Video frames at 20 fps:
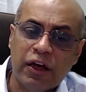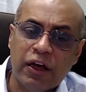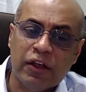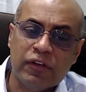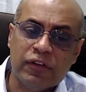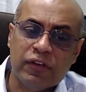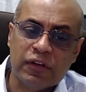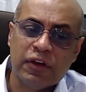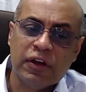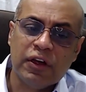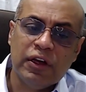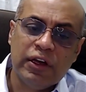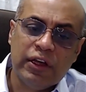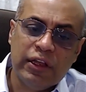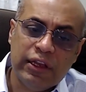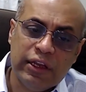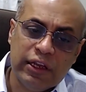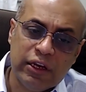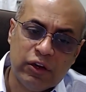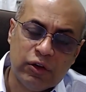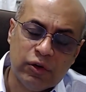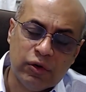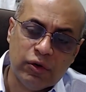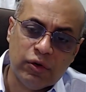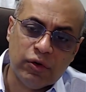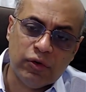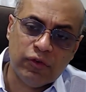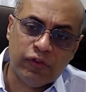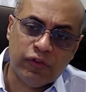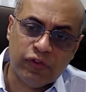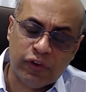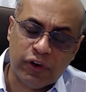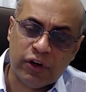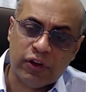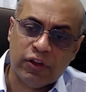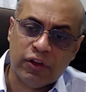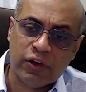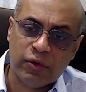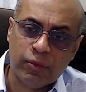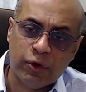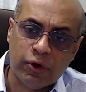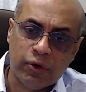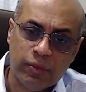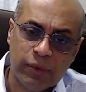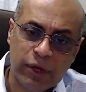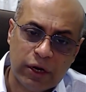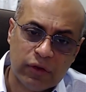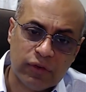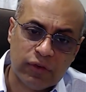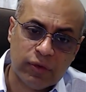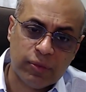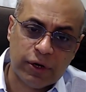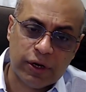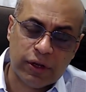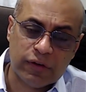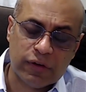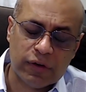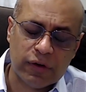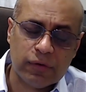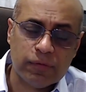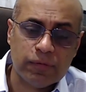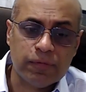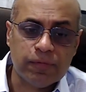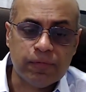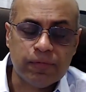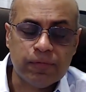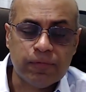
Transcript: thus lead to further bone marrow suppression.